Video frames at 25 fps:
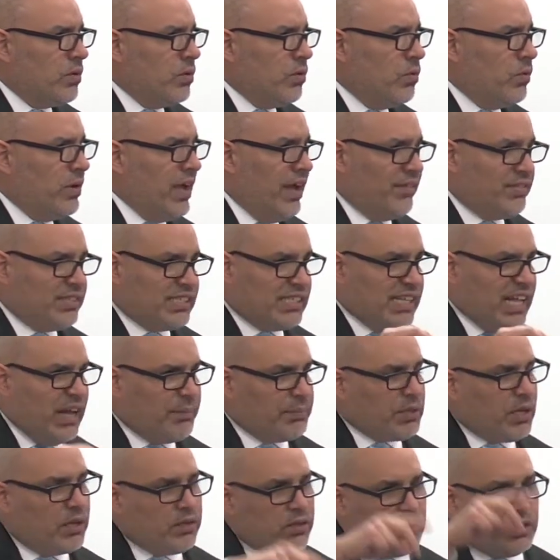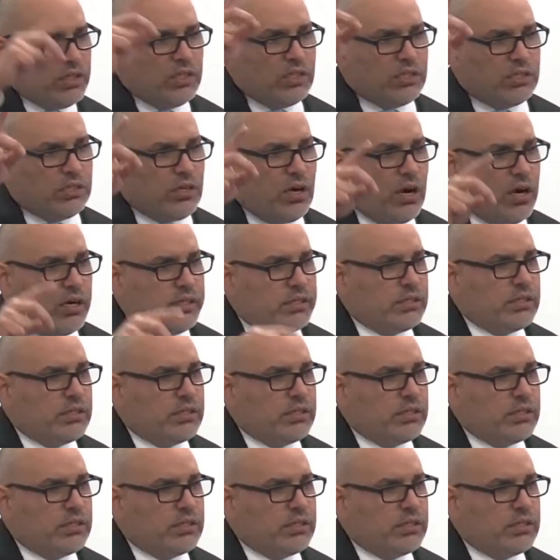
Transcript: We have slept under the stars